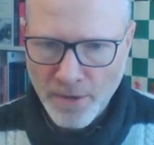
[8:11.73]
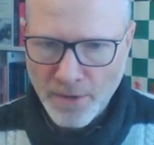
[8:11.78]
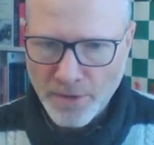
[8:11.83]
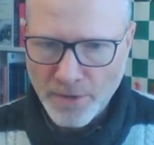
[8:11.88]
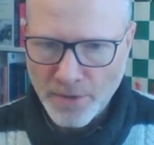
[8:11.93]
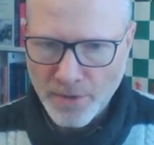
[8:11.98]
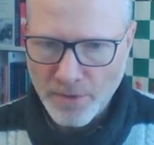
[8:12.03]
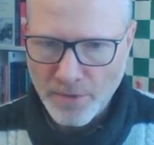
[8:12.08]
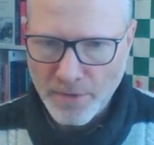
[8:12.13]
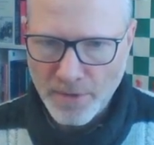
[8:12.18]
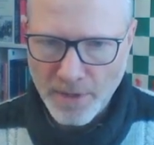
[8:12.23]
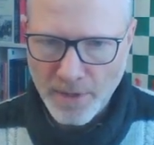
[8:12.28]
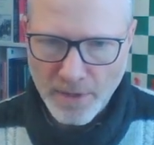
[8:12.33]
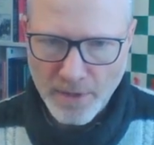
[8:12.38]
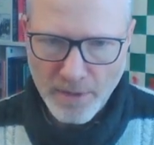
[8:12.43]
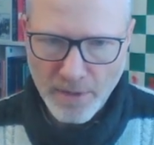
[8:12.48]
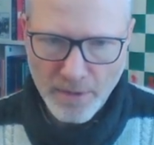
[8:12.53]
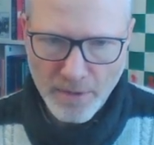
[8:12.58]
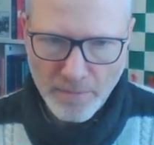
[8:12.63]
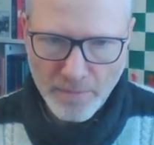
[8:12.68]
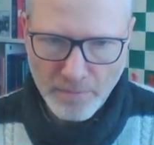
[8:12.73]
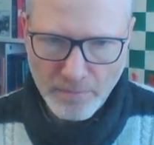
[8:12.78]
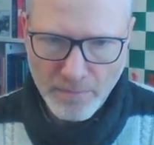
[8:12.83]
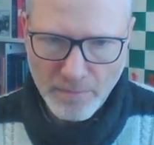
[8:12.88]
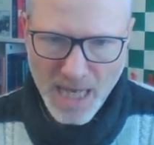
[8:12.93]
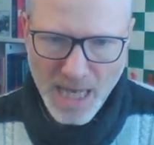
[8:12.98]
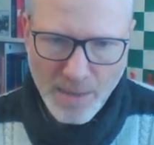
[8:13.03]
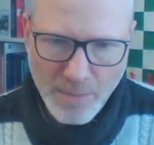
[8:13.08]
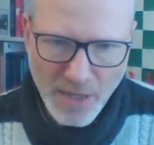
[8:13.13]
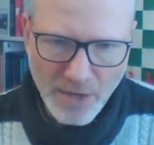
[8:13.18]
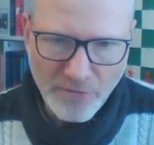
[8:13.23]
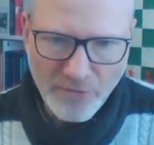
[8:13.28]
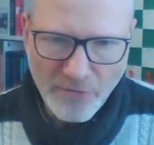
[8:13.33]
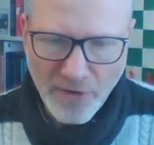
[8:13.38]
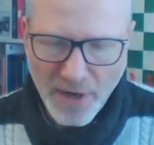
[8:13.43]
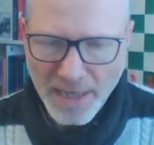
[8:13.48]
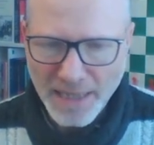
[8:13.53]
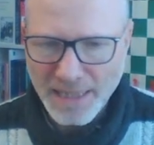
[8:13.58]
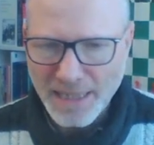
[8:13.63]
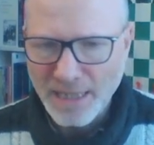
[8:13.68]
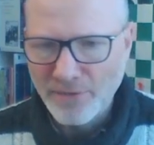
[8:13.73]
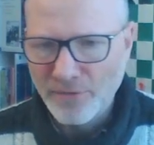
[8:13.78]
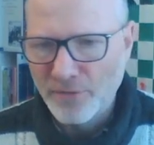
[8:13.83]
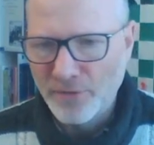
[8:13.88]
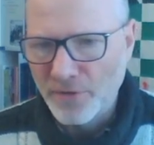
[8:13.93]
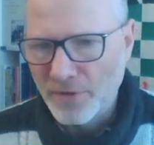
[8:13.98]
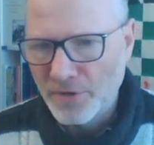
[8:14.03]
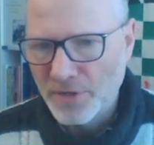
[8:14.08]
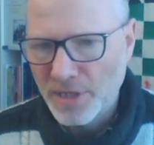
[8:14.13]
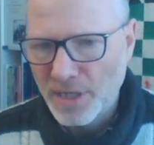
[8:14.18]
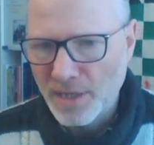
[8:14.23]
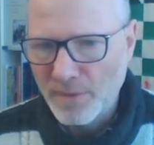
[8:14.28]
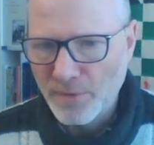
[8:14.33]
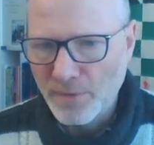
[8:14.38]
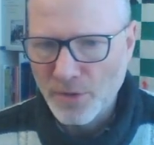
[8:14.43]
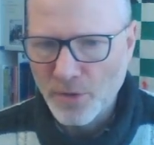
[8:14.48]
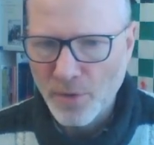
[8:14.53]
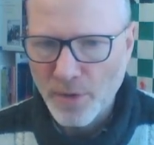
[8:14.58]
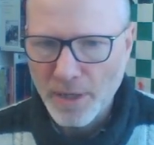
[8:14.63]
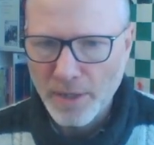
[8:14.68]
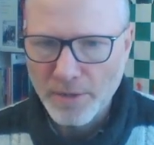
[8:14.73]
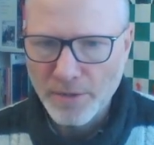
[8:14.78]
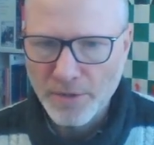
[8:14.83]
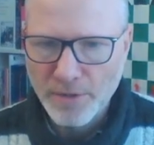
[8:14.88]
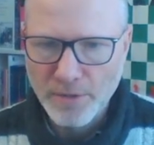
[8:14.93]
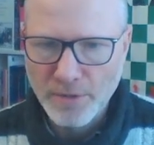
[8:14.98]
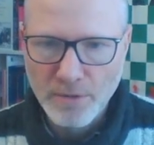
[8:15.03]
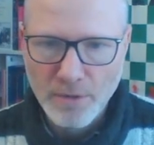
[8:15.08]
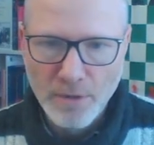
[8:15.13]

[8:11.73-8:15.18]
So they're maybe fighting for the same squares.